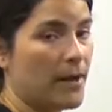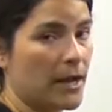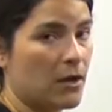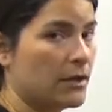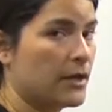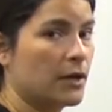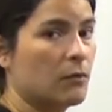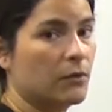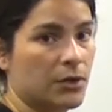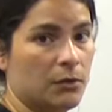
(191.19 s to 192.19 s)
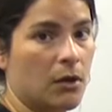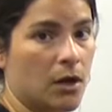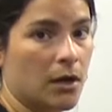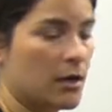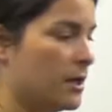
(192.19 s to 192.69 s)
bike on here when you
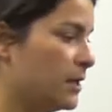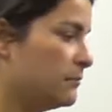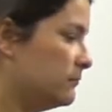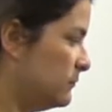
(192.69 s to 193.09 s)
are, uh,